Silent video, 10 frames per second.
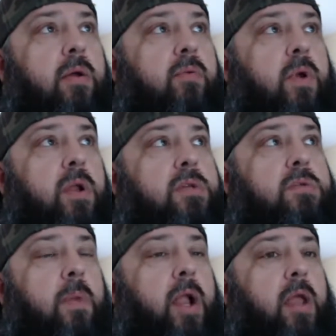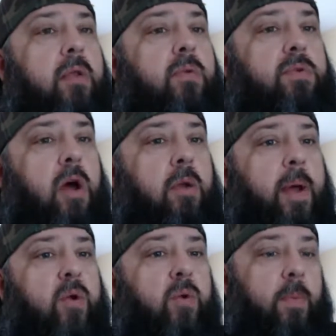I'll run into somebody and they'll talk
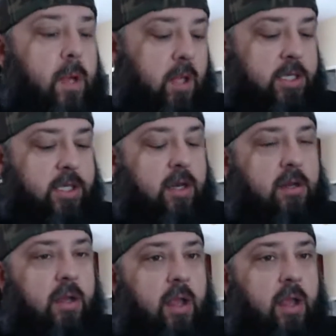about who I'm collecting, and